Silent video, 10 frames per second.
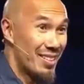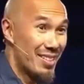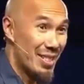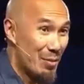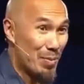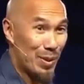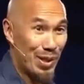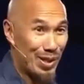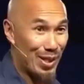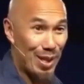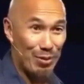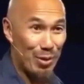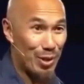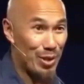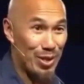deeply in love
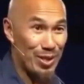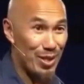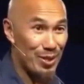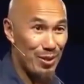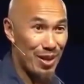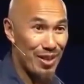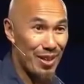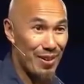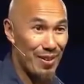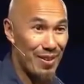with Jesus right now?